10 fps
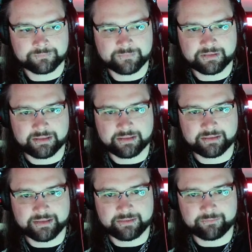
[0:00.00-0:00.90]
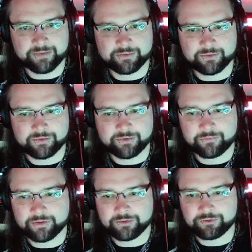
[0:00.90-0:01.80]
and getting resources for
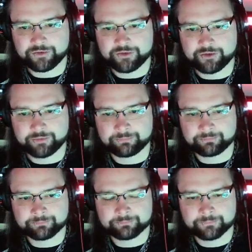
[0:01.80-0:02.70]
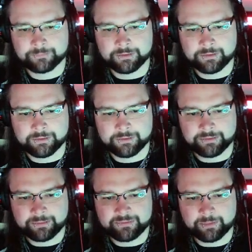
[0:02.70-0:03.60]
construction.
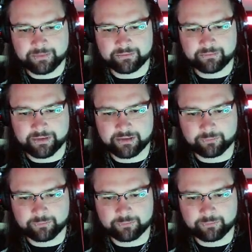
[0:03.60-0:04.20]
Don't tell me they've run out of